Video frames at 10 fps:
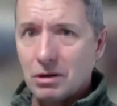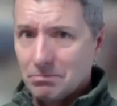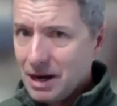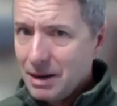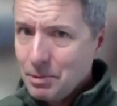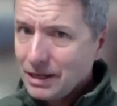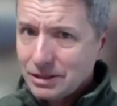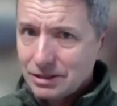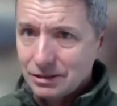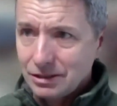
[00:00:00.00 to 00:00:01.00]
My
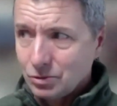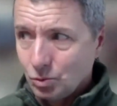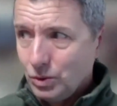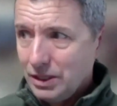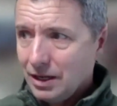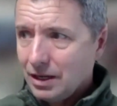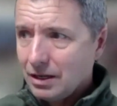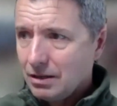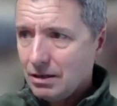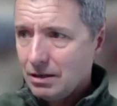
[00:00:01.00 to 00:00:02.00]
practice alone, we
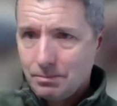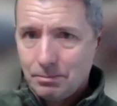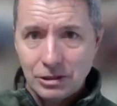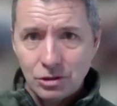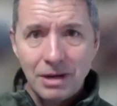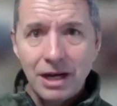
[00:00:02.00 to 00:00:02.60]
had a bunch of